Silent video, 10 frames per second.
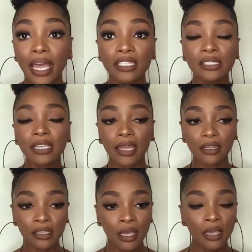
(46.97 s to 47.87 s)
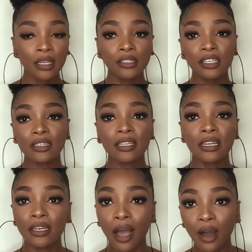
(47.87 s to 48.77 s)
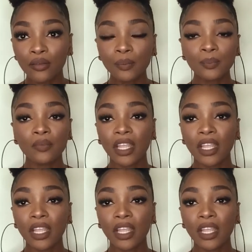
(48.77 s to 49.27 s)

I just kind of jotted it down